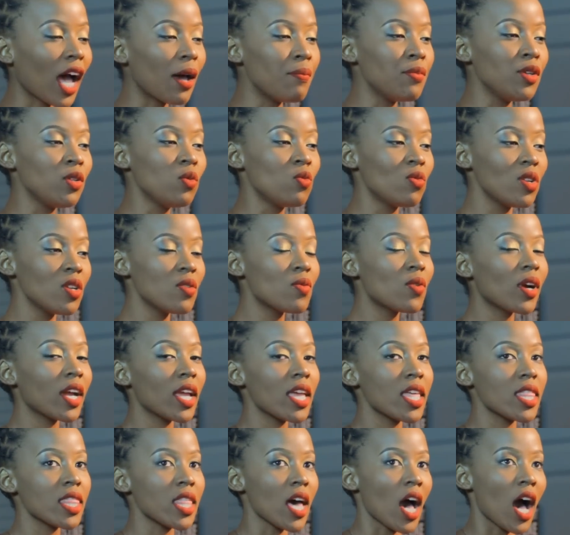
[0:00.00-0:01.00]
I mean, we were
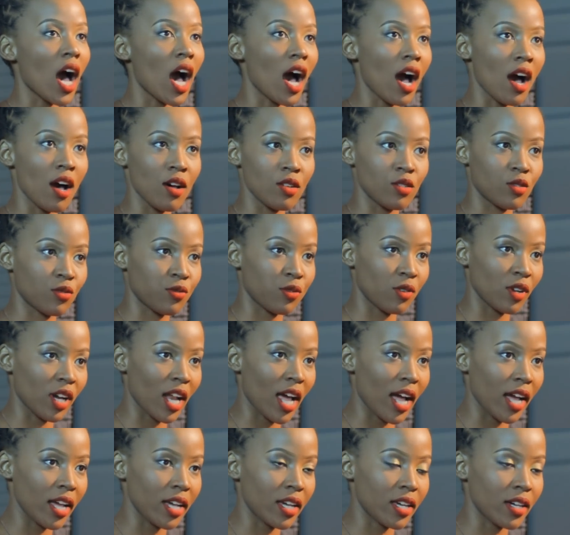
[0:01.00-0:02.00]
in the house for
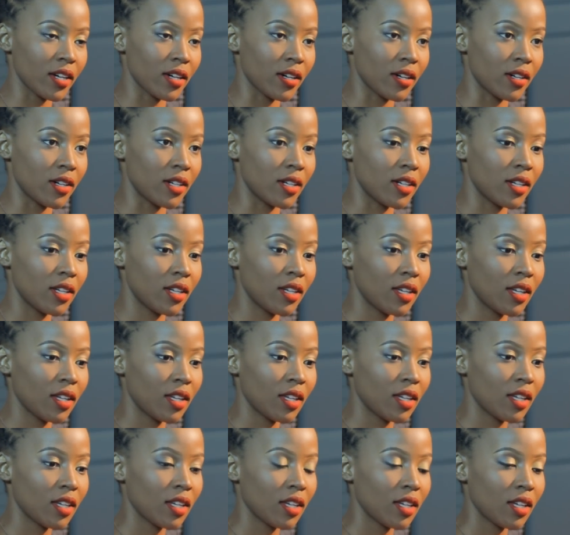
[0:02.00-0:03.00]
like a
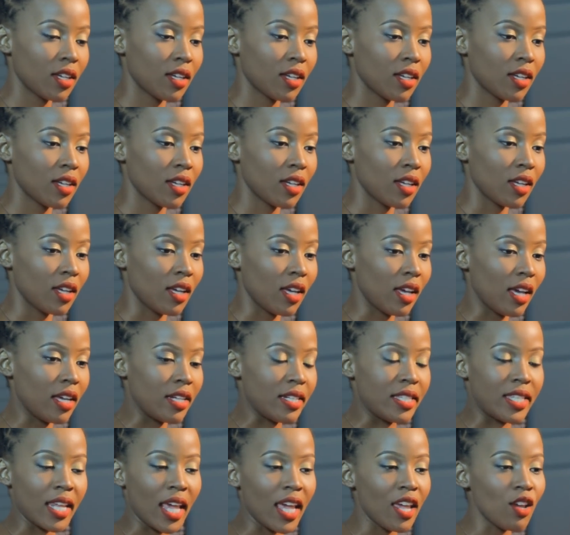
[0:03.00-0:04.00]

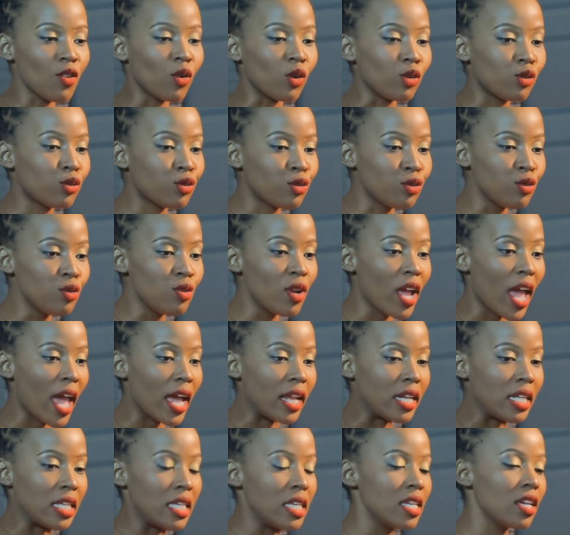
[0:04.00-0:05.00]
day or two,
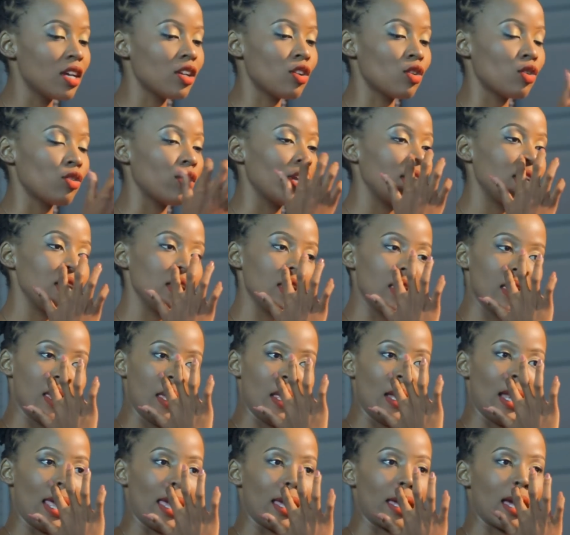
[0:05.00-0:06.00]
and he had already
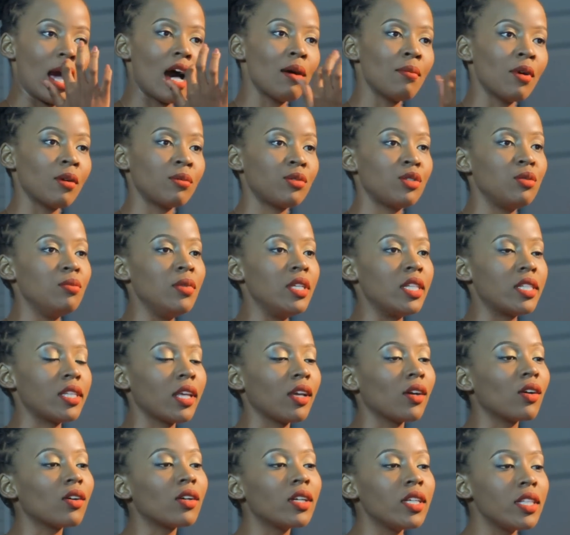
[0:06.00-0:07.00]
like come up to me and say,